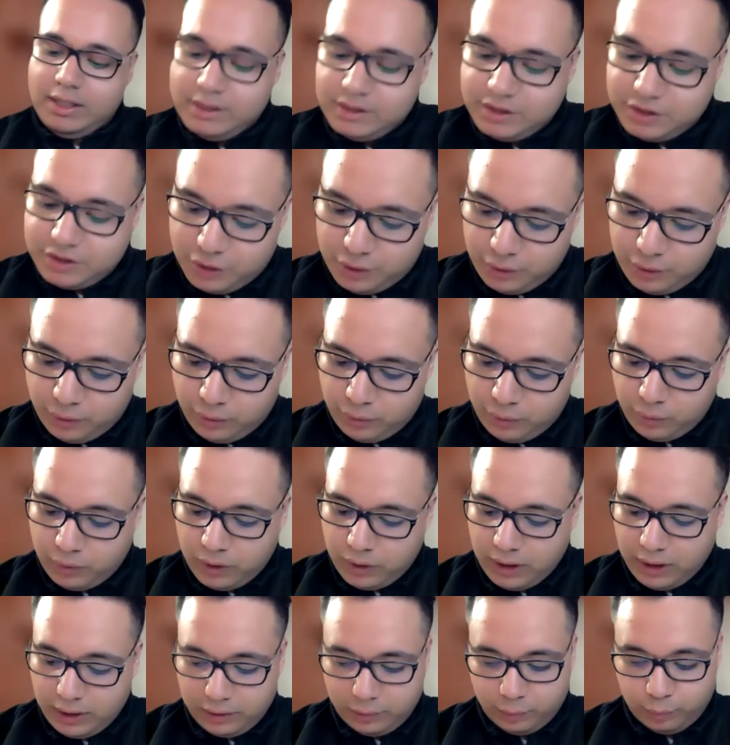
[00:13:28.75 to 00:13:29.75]

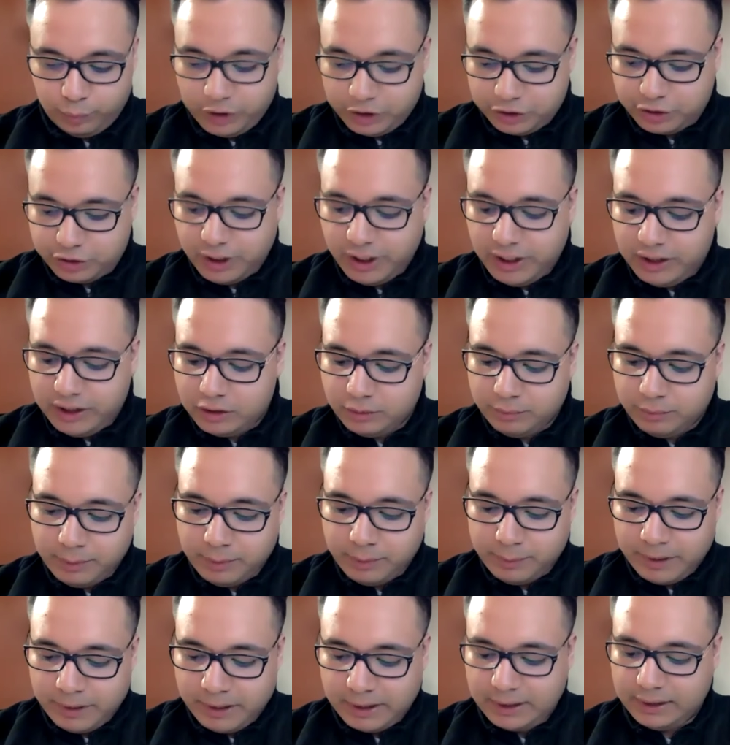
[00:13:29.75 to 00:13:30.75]
So we're trying to
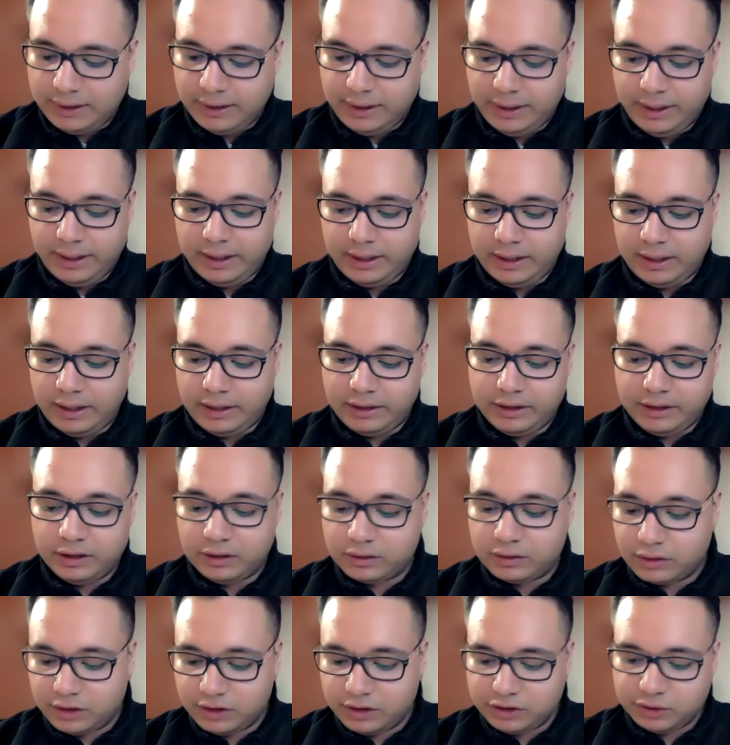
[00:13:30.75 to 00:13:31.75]
mimic an
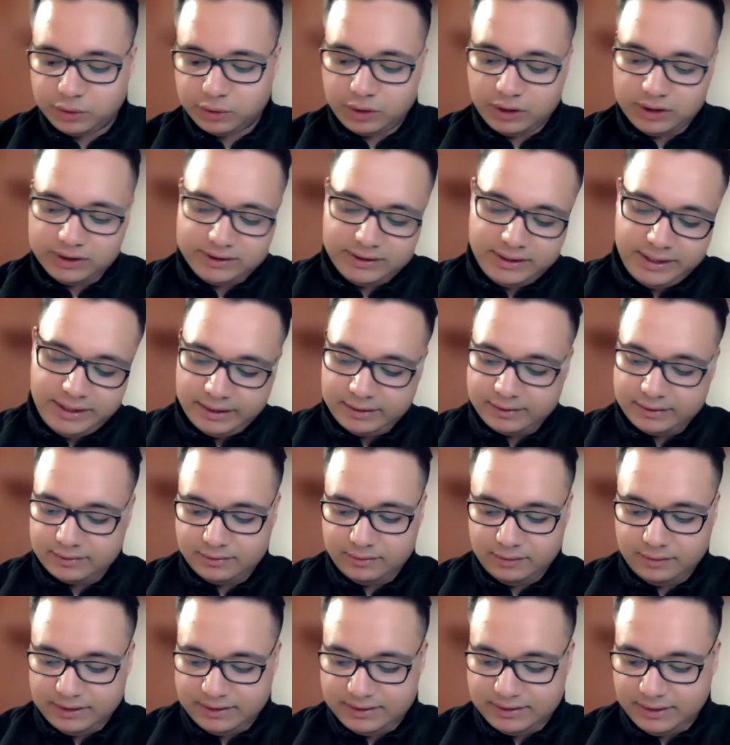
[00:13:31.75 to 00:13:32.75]
ideal current source that,
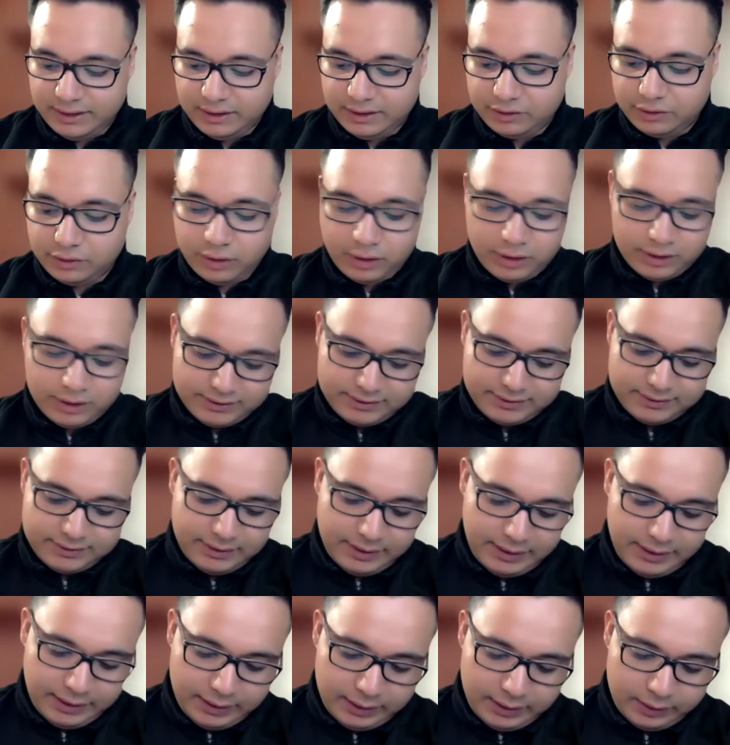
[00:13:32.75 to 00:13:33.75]
let's say, draws
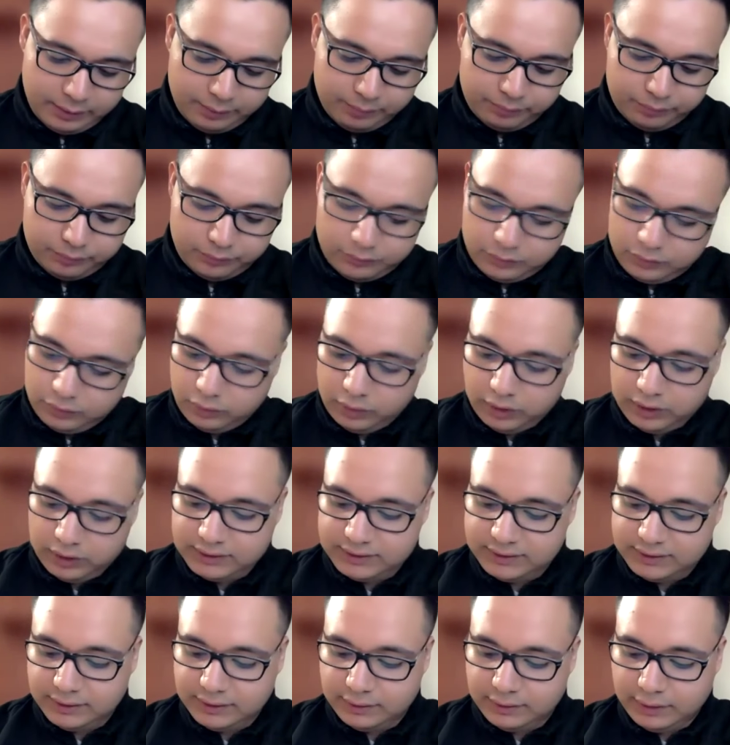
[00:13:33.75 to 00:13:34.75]
or
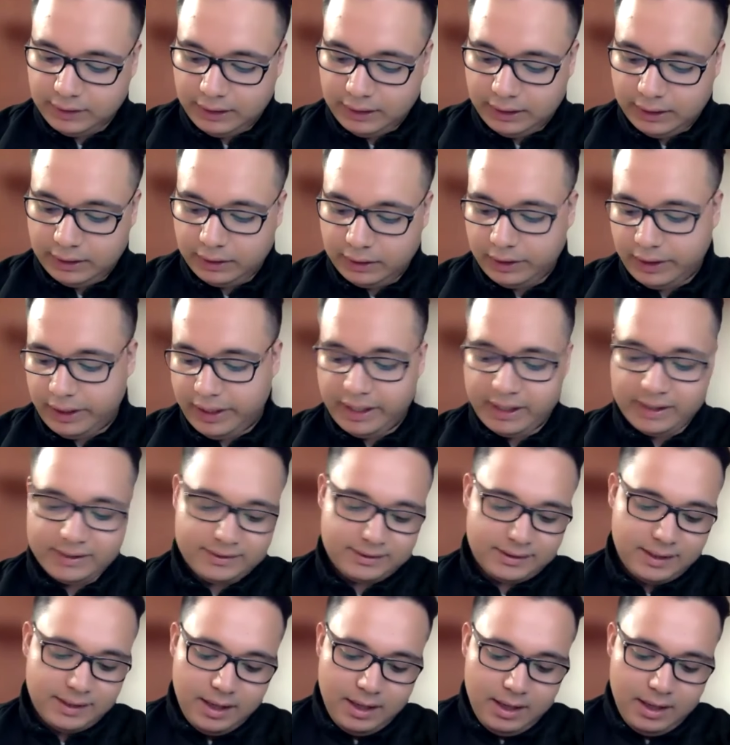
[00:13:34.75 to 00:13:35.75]

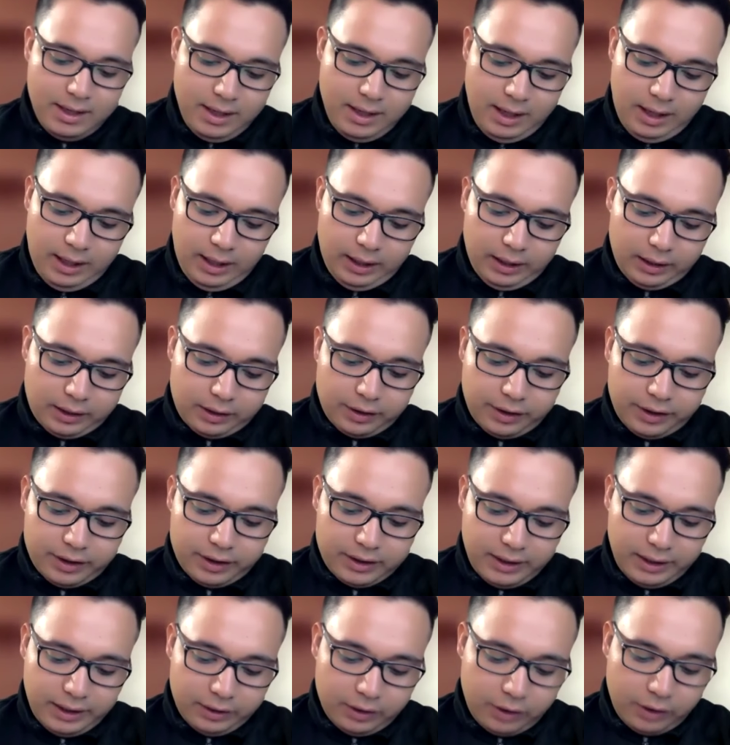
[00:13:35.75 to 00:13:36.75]
has a current
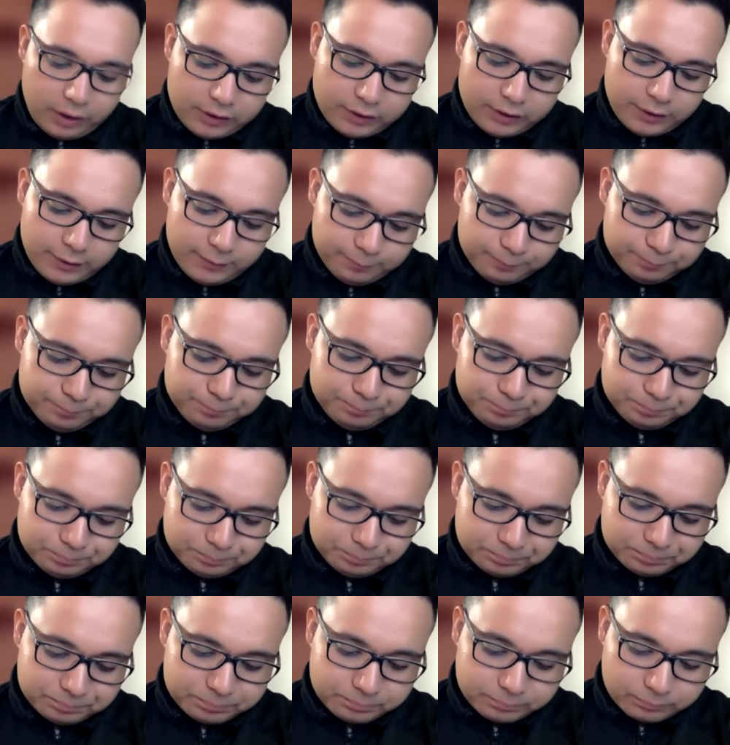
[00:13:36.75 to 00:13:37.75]
I naught.
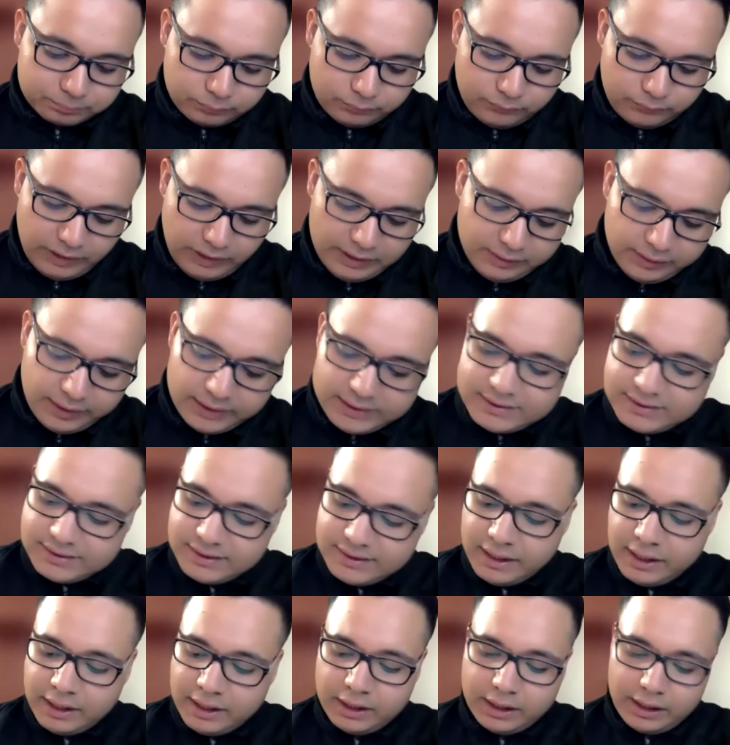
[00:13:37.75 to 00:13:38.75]
Let's
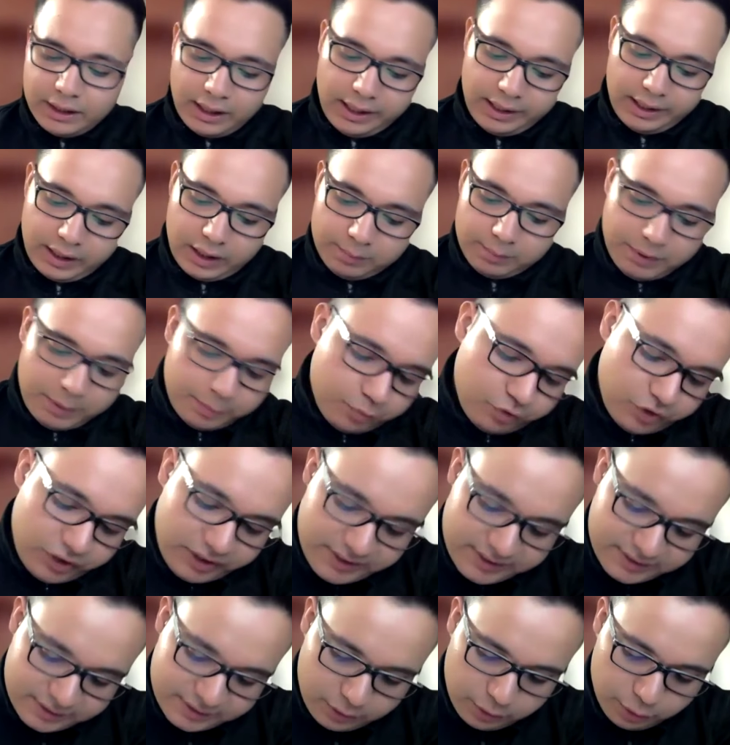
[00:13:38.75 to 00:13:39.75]
say I come up with
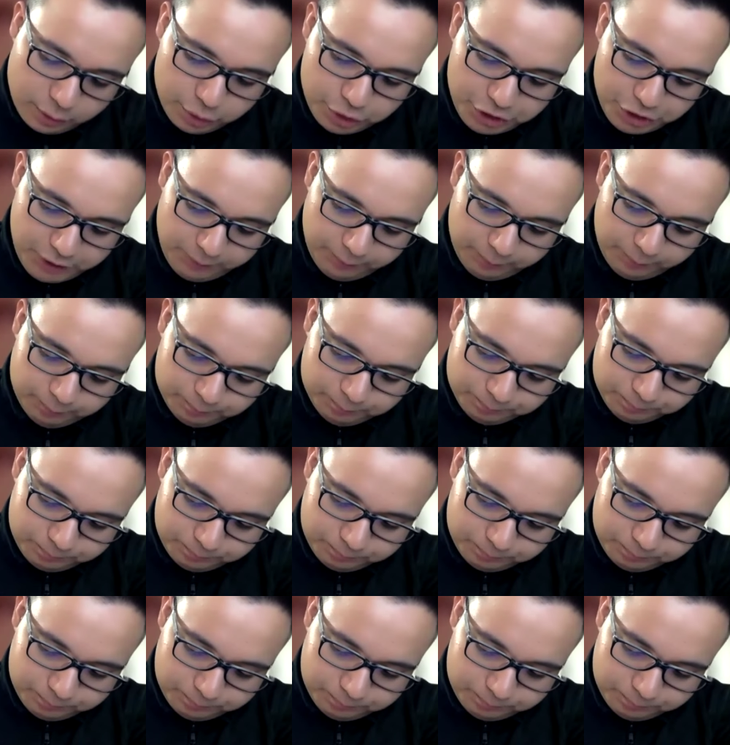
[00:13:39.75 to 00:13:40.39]
this solution.